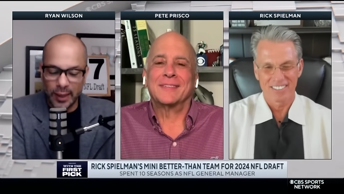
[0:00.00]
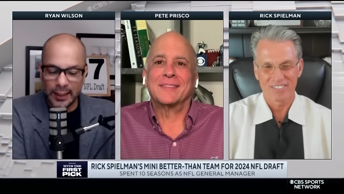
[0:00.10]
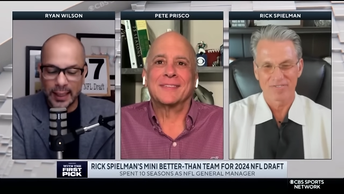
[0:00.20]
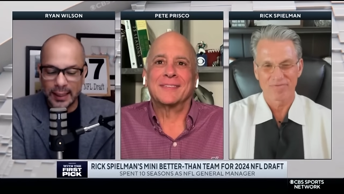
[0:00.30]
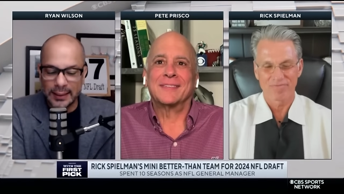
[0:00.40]

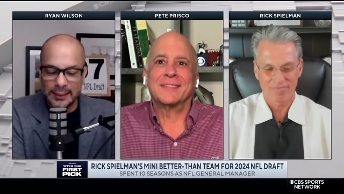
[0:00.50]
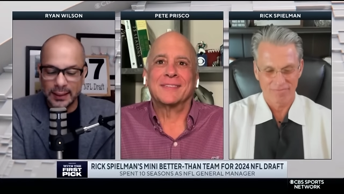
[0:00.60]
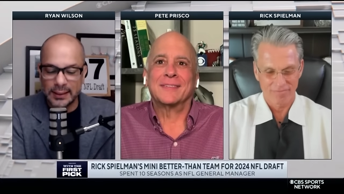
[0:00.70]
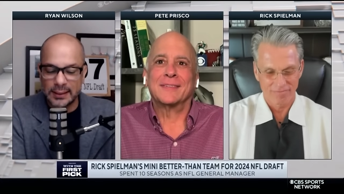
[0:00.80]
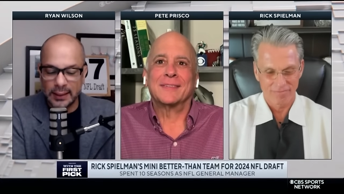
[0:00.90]
Speaker 1: Wright out of
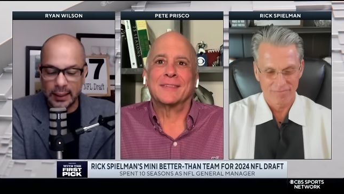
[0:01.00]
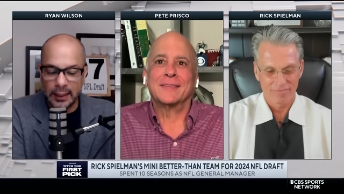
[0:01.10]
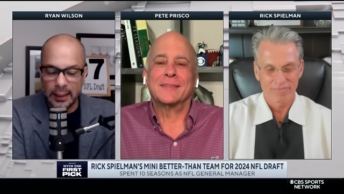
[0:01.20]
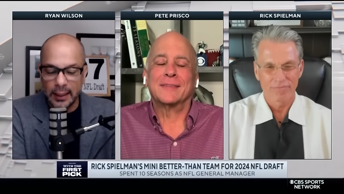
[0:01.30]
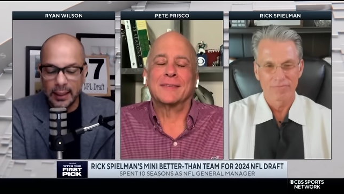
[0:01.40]

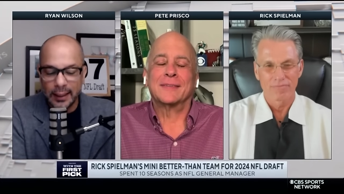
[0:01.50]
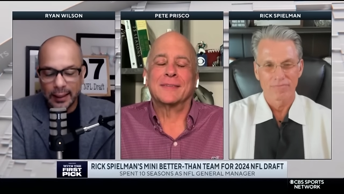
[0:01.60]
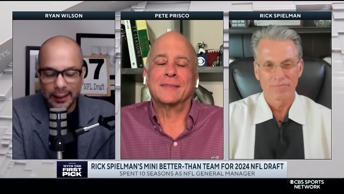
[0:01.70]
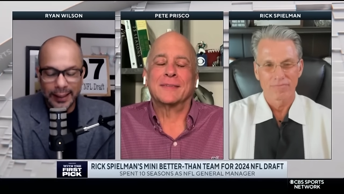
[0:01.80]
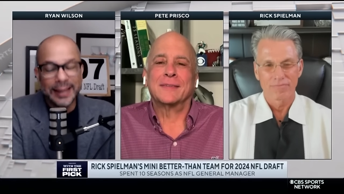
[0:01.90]
Tennessee.
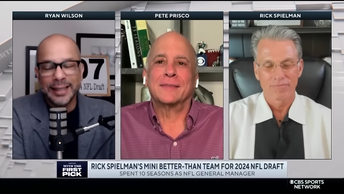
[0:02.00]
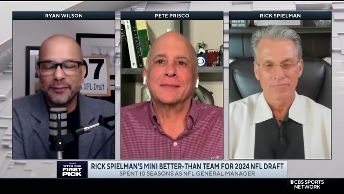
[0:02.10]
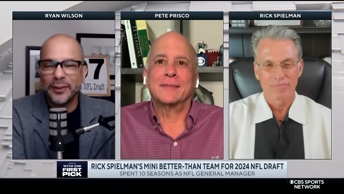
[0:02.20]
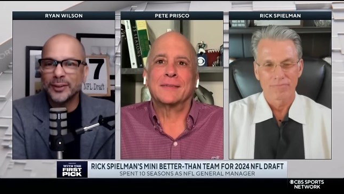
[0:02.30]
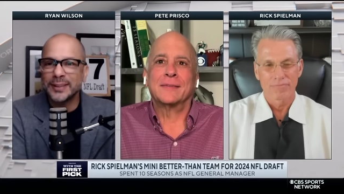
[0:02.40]
Again, he
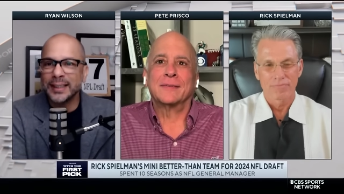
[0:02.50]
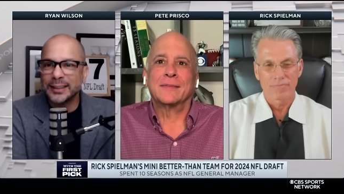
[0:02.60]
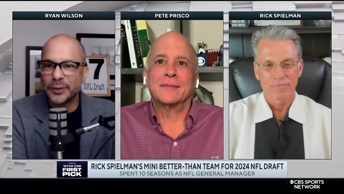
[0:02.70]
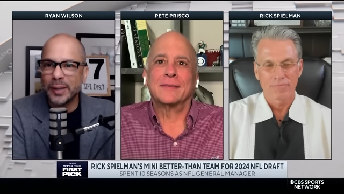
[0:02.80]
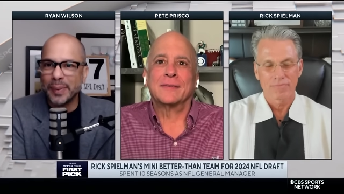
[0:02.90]
feels like a
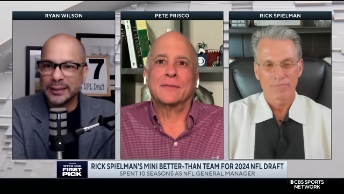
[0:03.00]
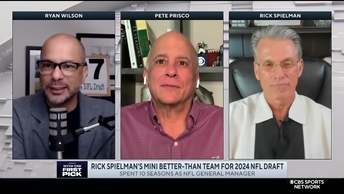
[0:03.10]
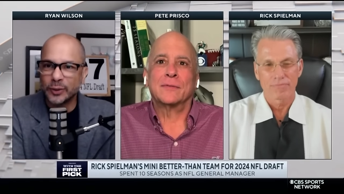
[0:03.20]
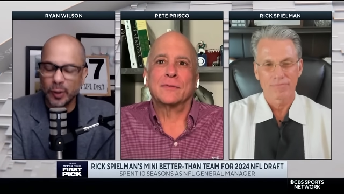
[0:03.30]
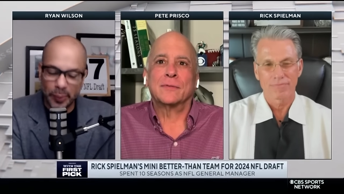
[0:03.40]
Trey
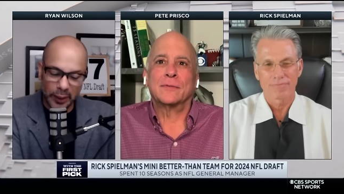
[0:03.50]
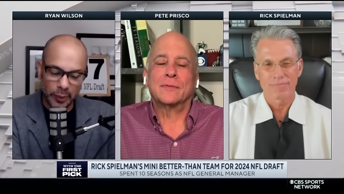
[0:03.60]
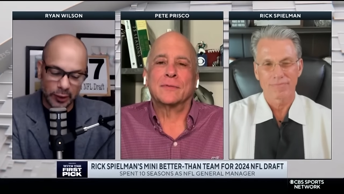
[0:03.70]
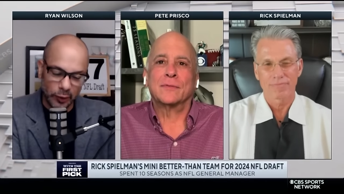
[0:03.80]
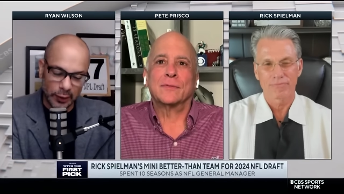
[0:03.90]
Benson sort of pick,
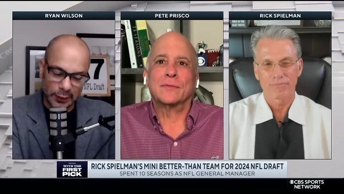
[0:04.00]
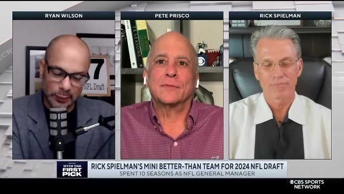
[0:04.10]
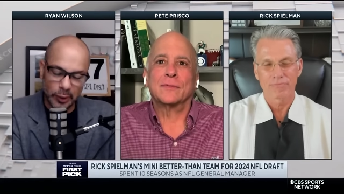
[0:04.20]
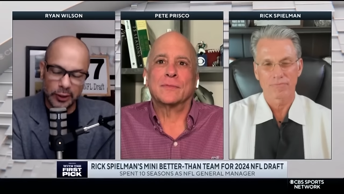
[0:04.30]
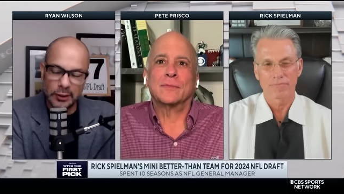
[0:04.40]
but you can
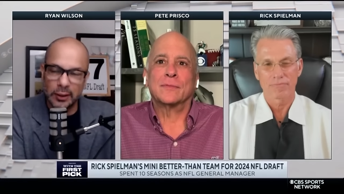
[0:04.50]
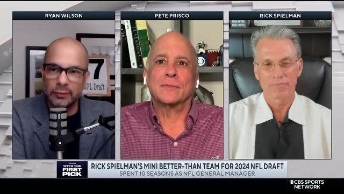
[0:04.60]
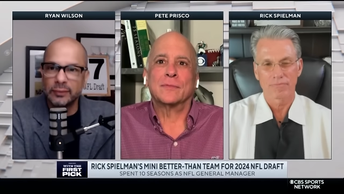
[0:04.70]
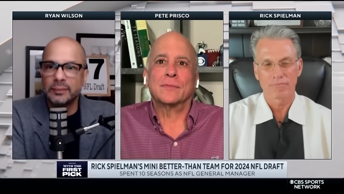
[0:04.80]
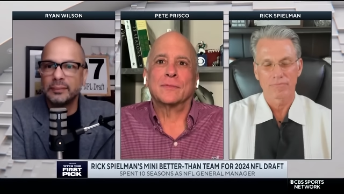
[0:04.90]
explain yourself.
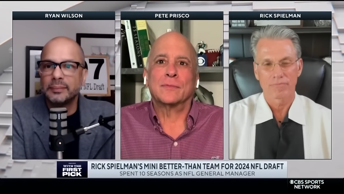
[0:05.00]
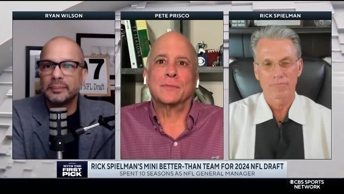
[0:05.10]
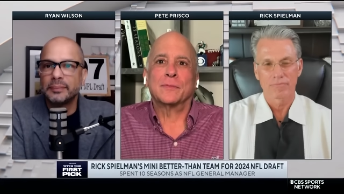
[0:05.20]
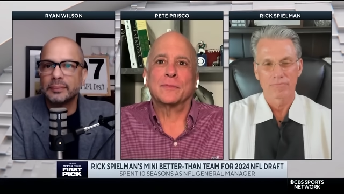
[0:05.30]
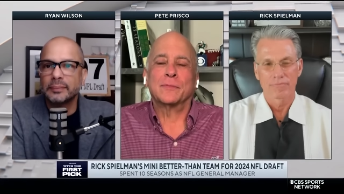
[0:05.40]

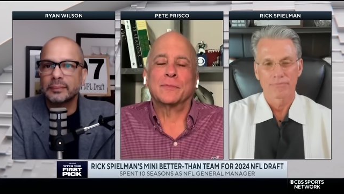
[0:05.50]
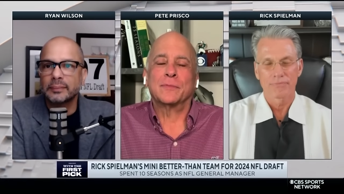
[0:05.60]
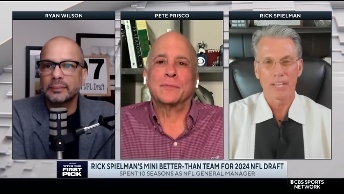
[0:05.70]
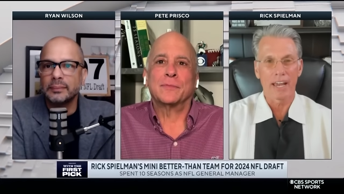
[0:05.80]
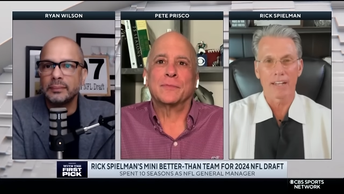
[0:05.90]

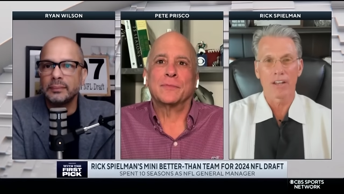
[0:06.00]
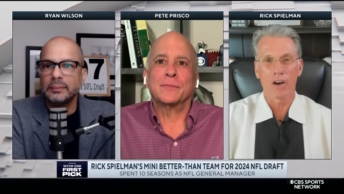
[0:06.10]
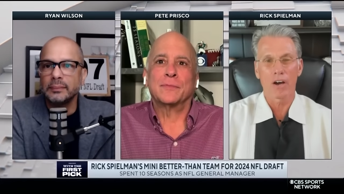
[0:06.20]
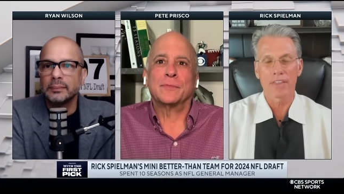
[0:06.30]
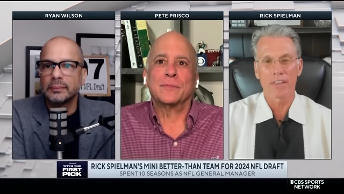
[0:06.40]
Speaker 2: Yeah,
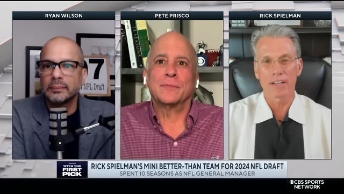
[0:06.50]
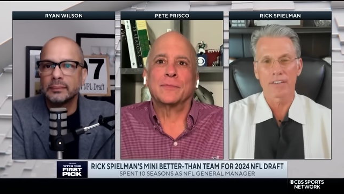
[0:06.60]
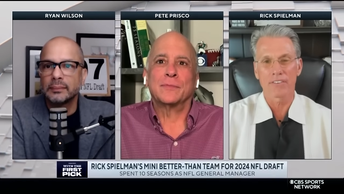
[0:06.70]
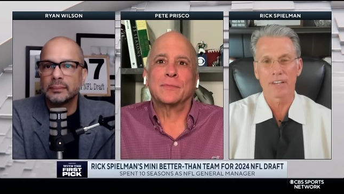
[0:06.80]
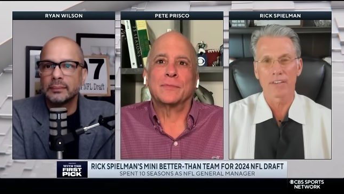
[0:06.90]
no, I think
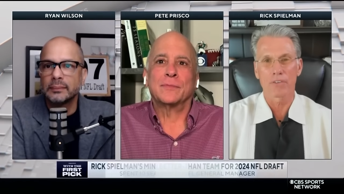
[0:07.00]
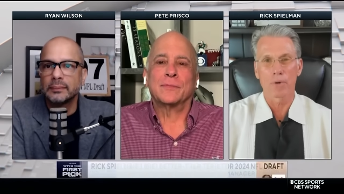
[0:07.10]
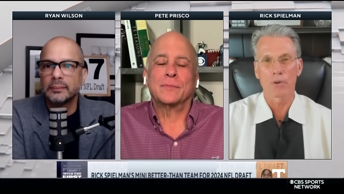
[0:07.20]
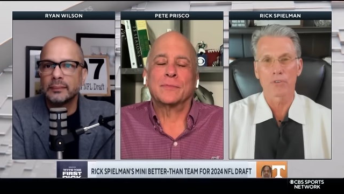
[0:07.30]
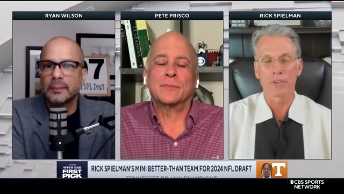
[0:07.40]
this kid's the
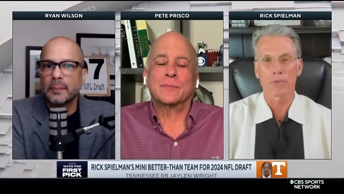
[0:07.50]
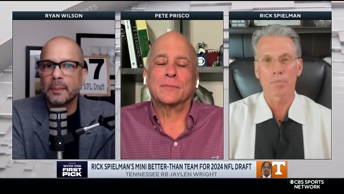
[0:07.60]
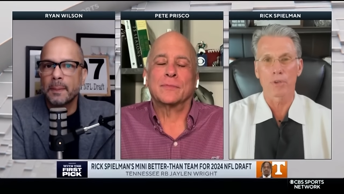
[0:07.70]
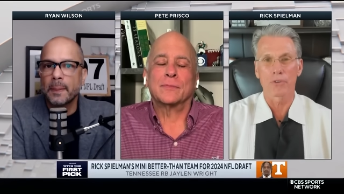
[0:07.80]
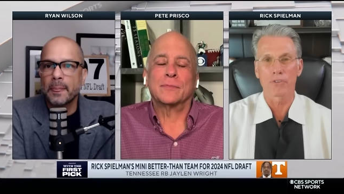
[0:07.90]
most
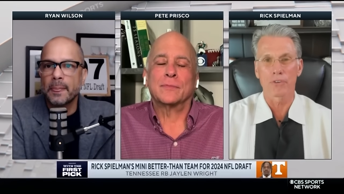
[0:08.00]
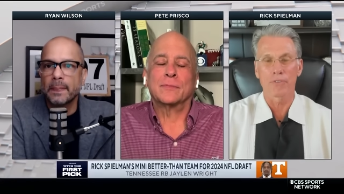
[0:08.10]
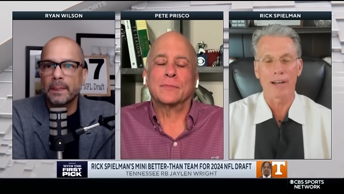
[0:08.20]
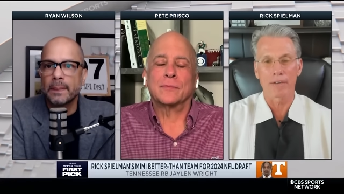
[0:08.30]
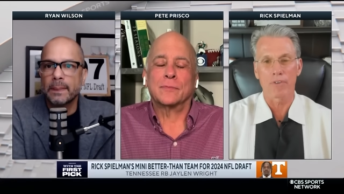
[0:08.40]

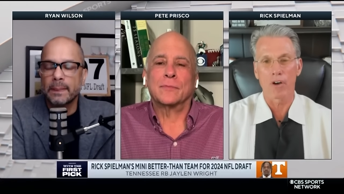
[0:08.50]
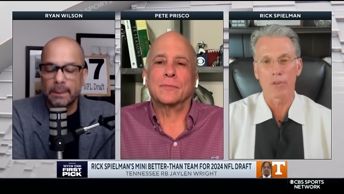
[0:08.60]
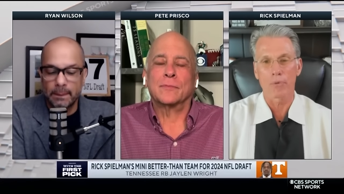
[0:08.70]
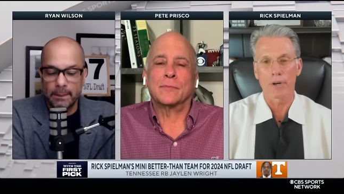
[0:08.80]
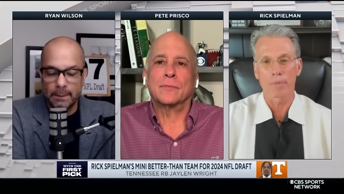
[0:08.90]
explosive out of all
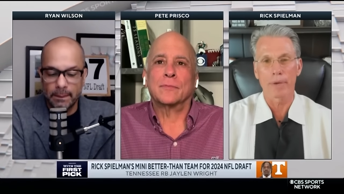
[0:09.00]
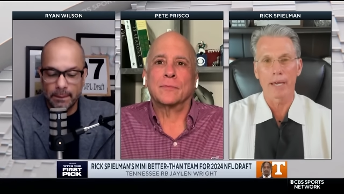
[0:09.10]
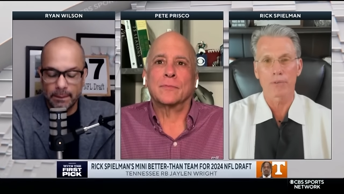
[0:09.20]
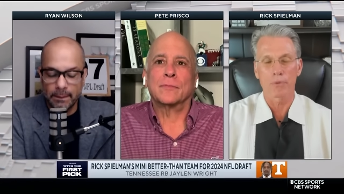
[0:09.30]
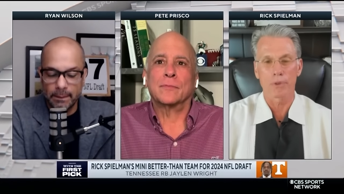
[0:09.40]
the running
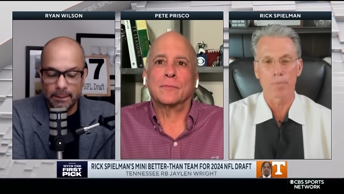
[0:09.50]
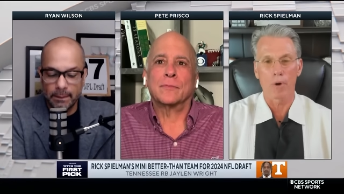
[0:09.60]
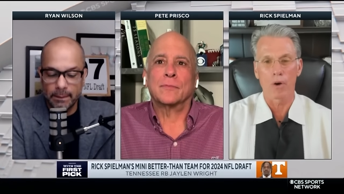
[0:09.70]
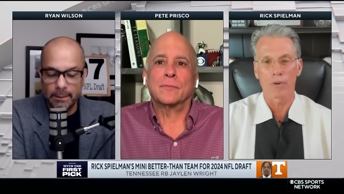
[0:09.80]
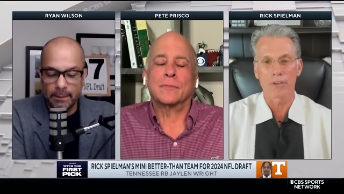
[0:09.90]
backs with the
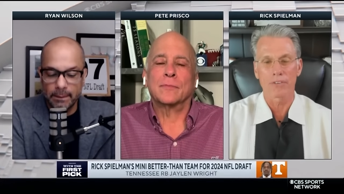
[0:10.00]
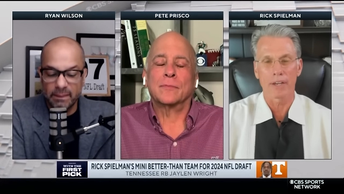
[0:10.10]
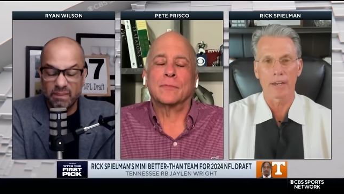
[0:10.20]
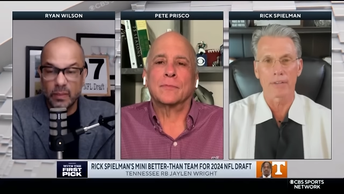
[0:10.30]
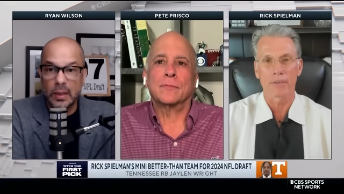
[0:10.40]
ball in his
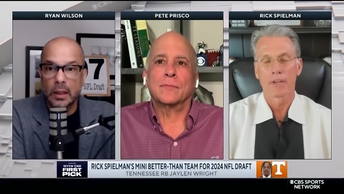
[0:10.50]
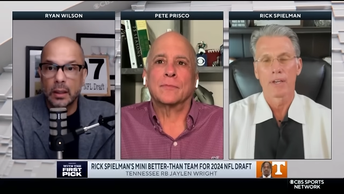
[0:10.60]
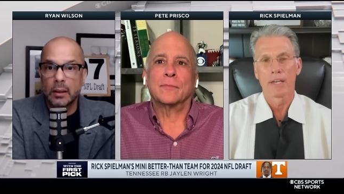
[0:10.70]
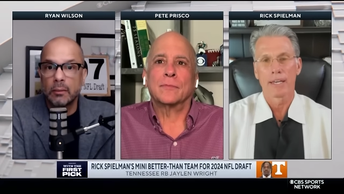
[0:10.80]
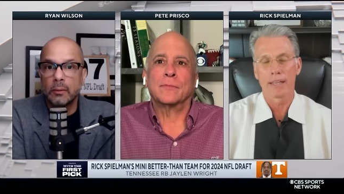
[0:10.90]
hand.
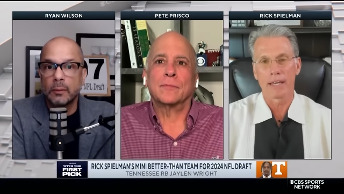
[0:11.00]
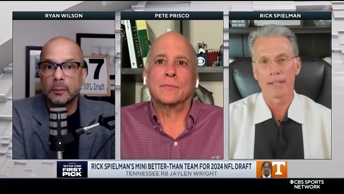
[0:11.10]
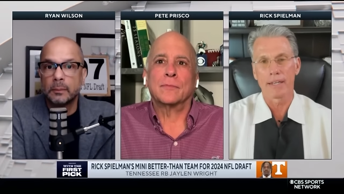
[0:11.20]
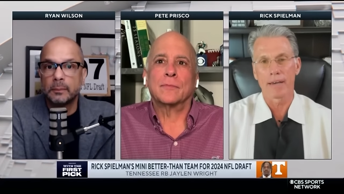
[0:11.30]
He led the